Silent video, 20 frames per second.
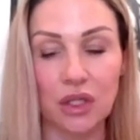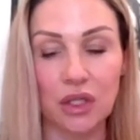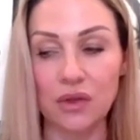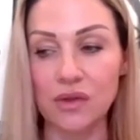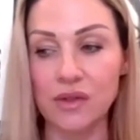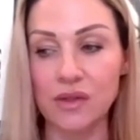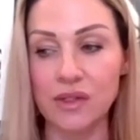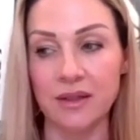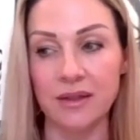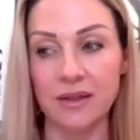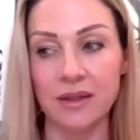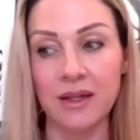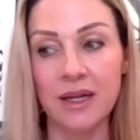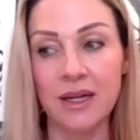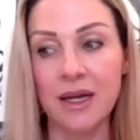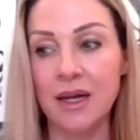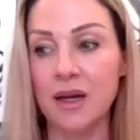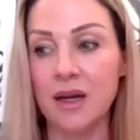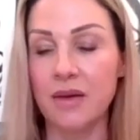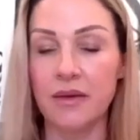use, and
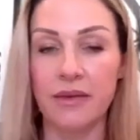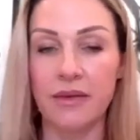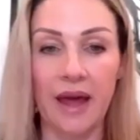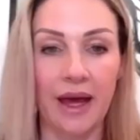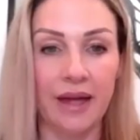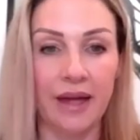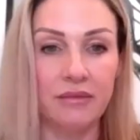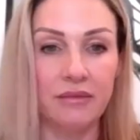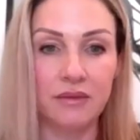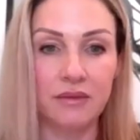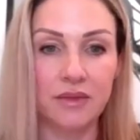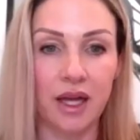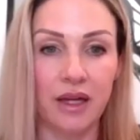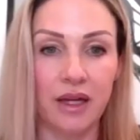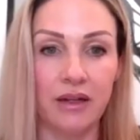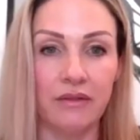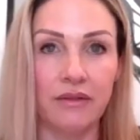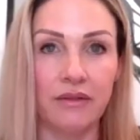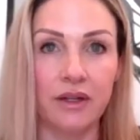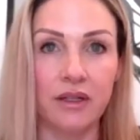that
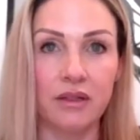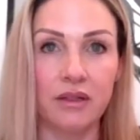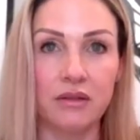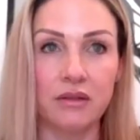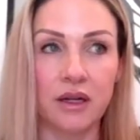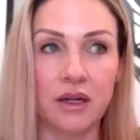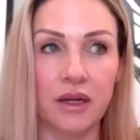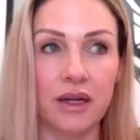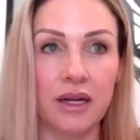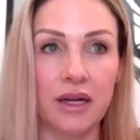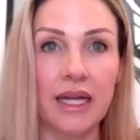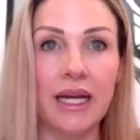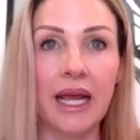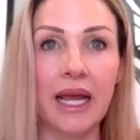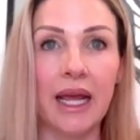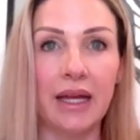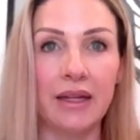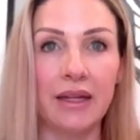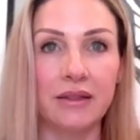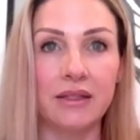kind of
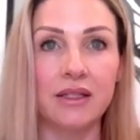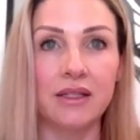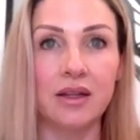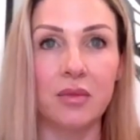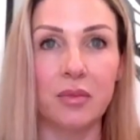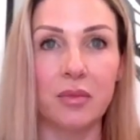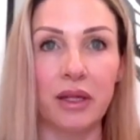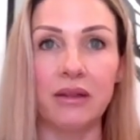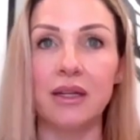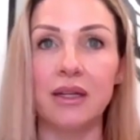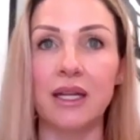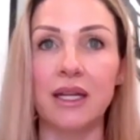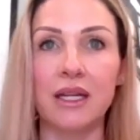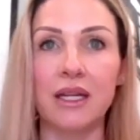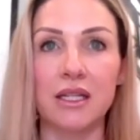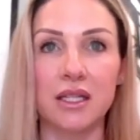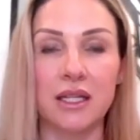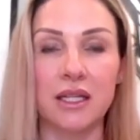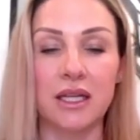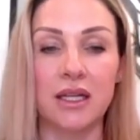enhanced
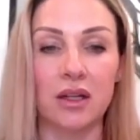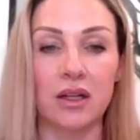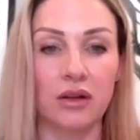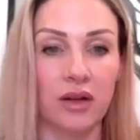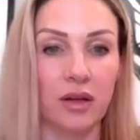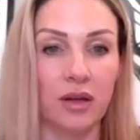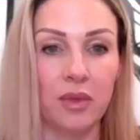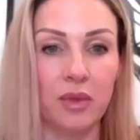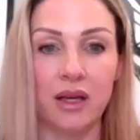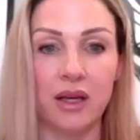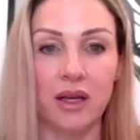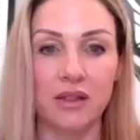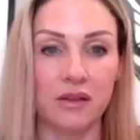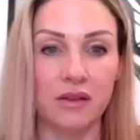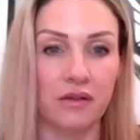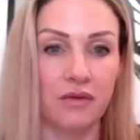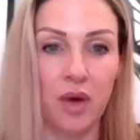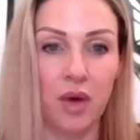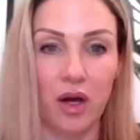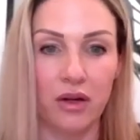ability to integrate because
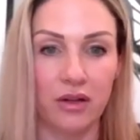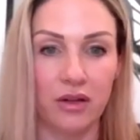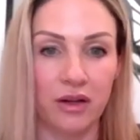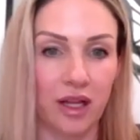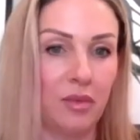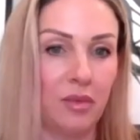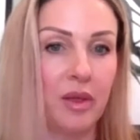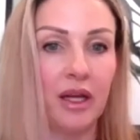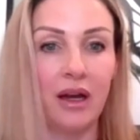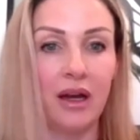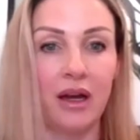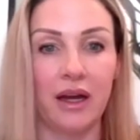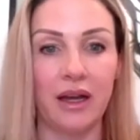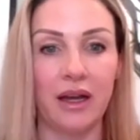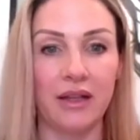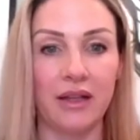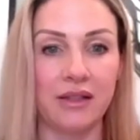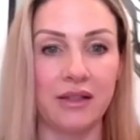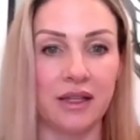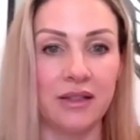of modern
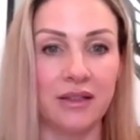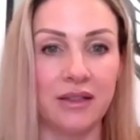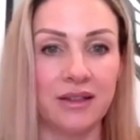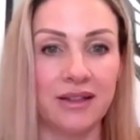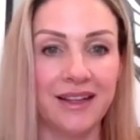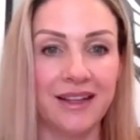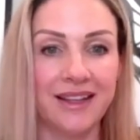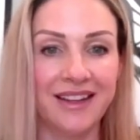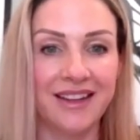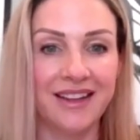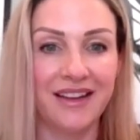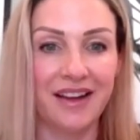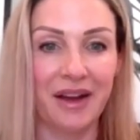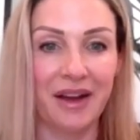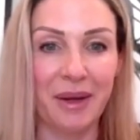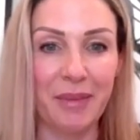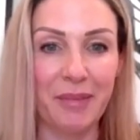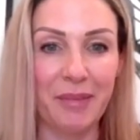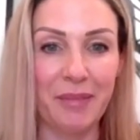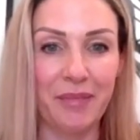APIs and
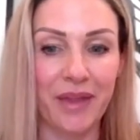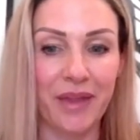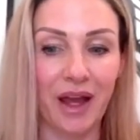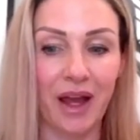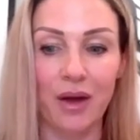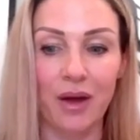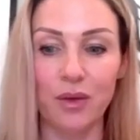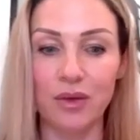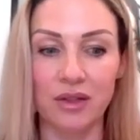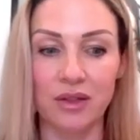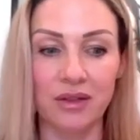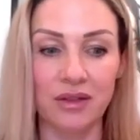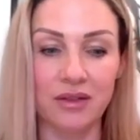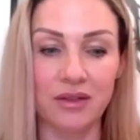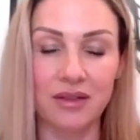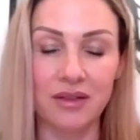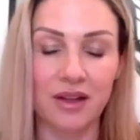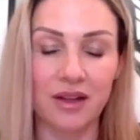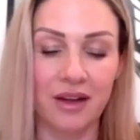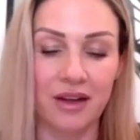
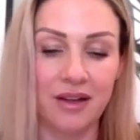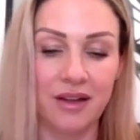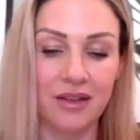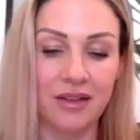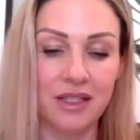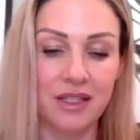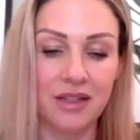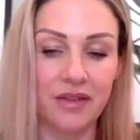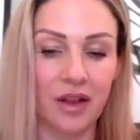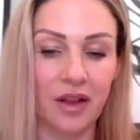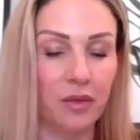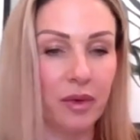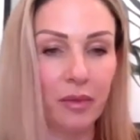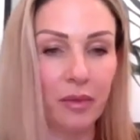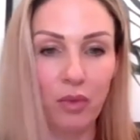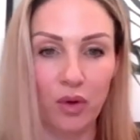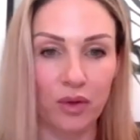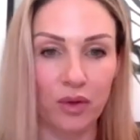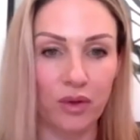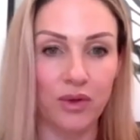our developer
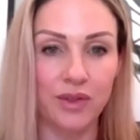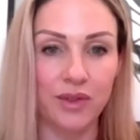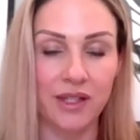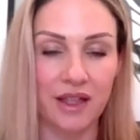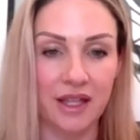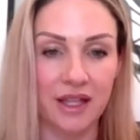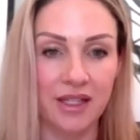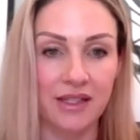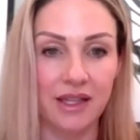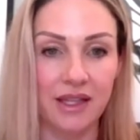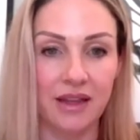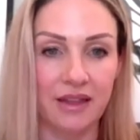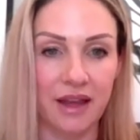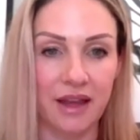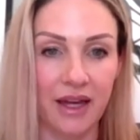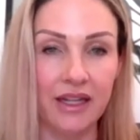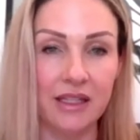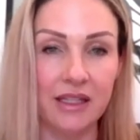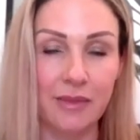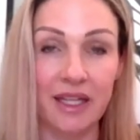portals and things like
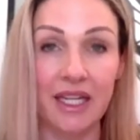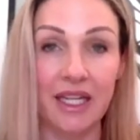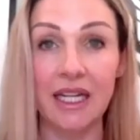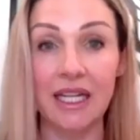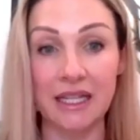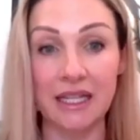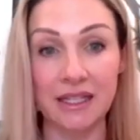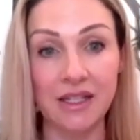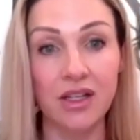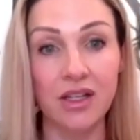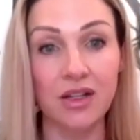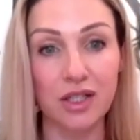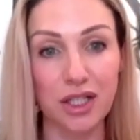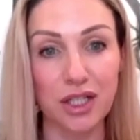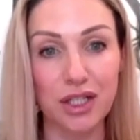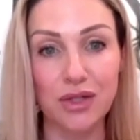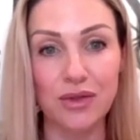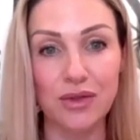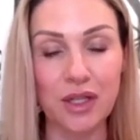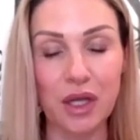that has made it easier to
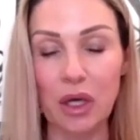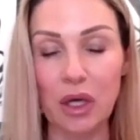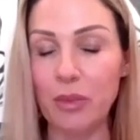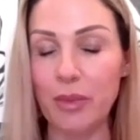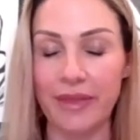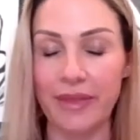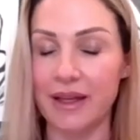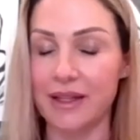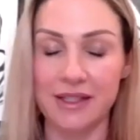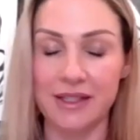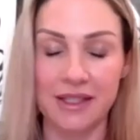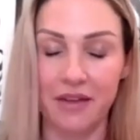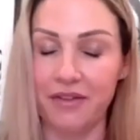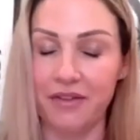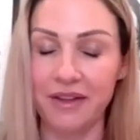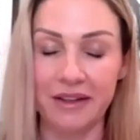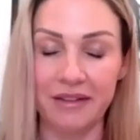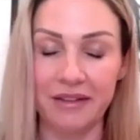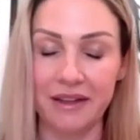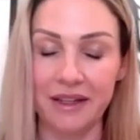do so. But
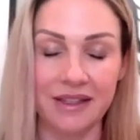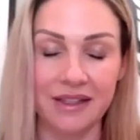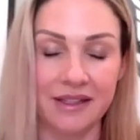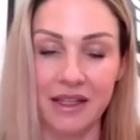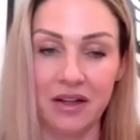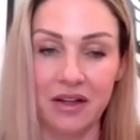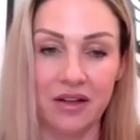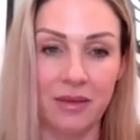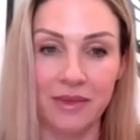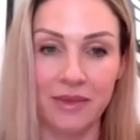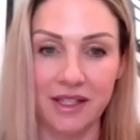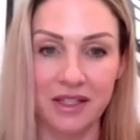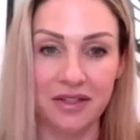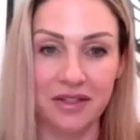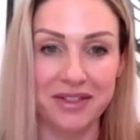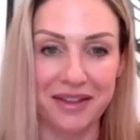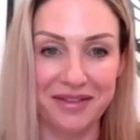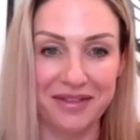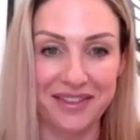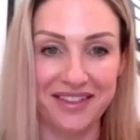CRM is
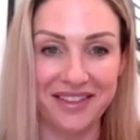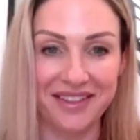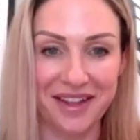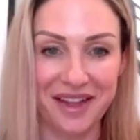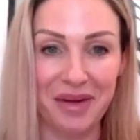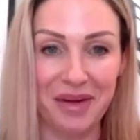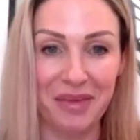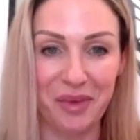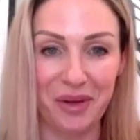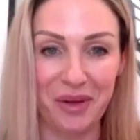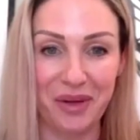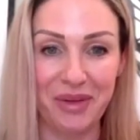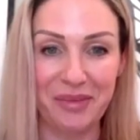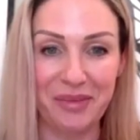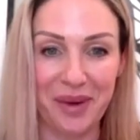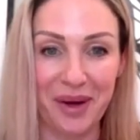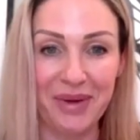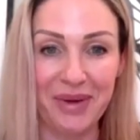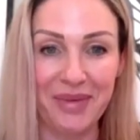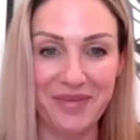still definitely an
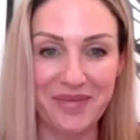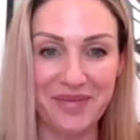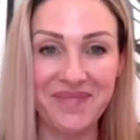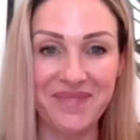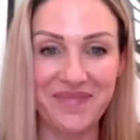important part.